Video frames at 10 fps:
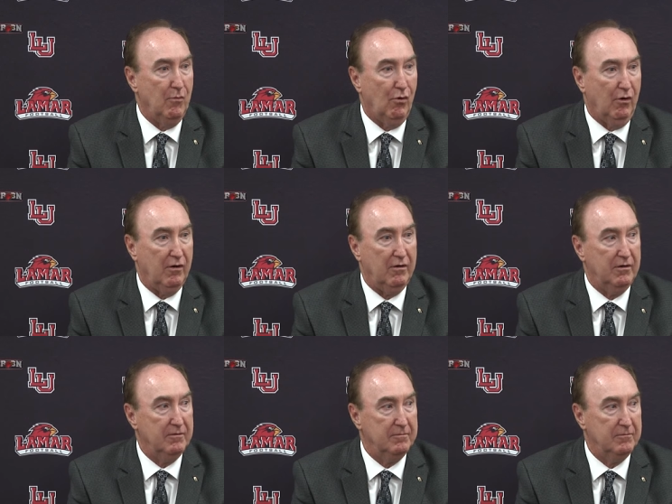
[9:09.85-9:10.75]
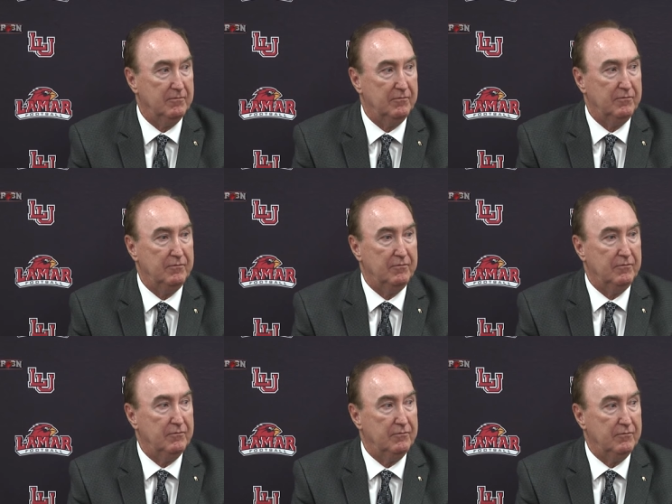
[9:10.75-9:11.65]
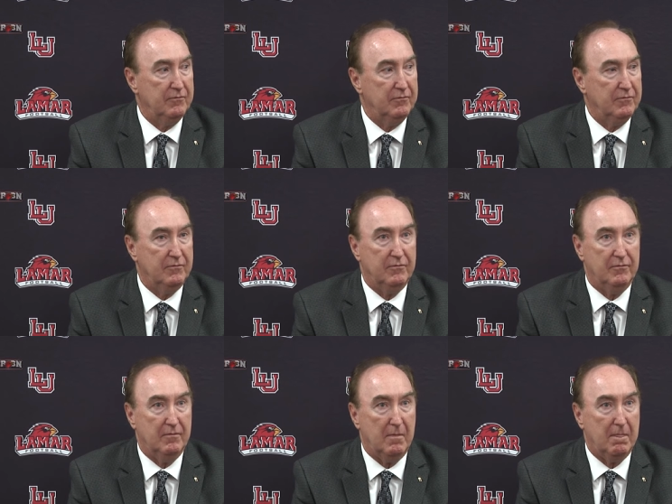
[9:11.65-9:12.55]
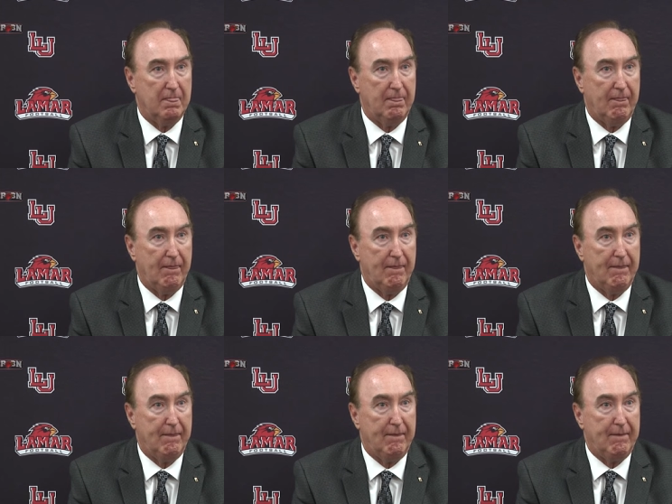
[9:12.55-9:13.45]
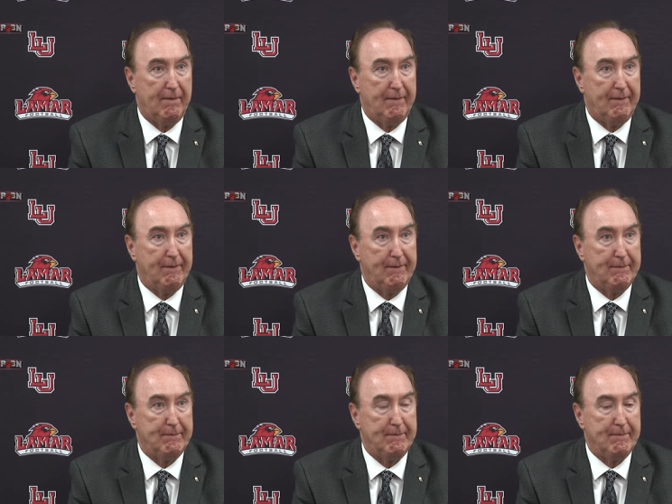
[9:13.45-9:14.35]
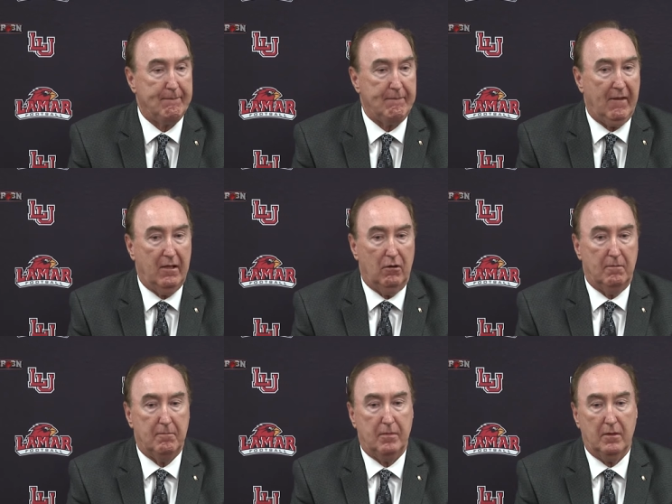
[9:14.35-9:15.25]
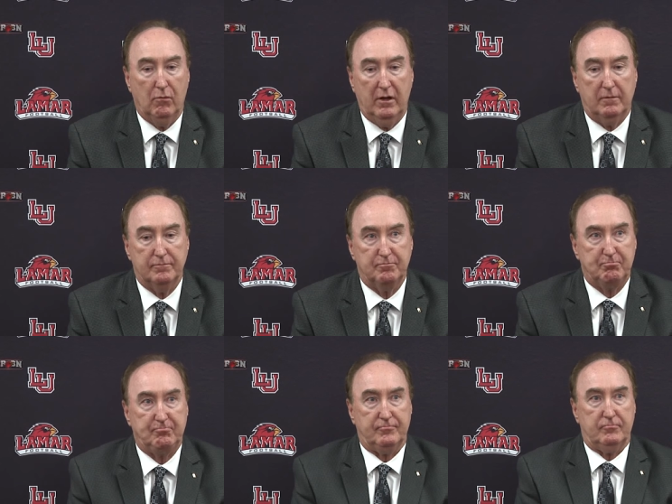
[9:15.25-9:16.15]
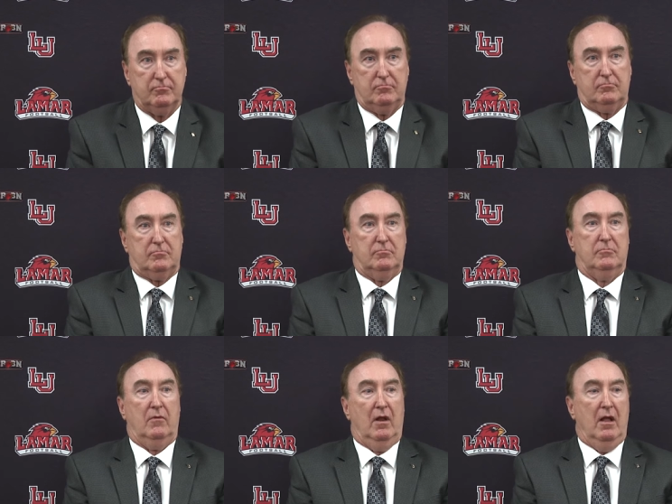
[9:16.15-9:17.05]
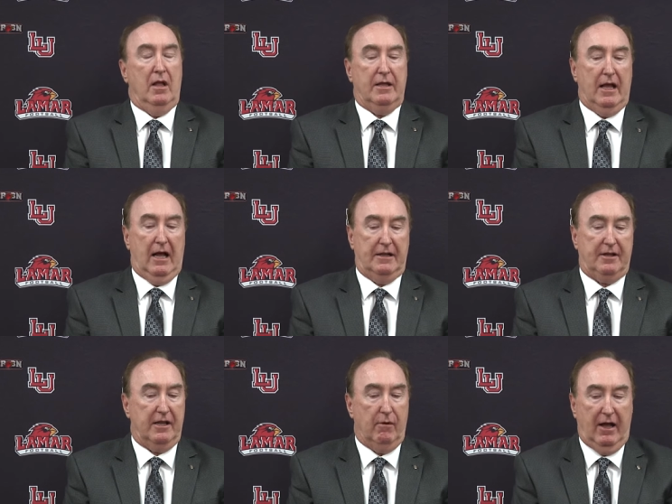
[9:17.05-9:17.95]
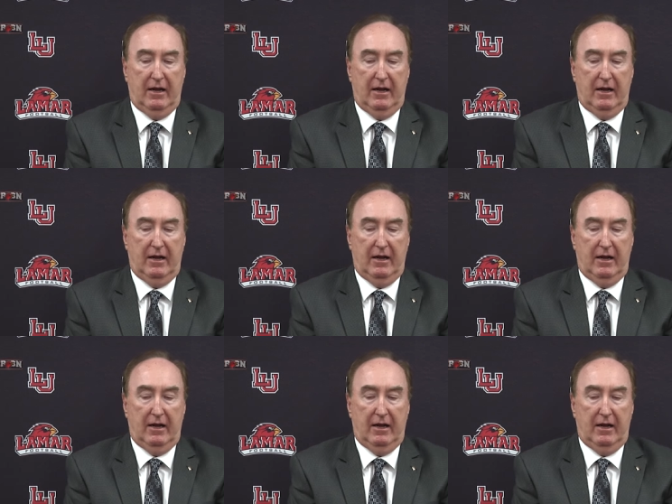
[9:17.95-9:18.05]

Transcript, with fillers: more. What did you enjoy about coaching college baseball? I know, had well, a chance to go maybe the pros or something like that. yeah, I tell college. you, I,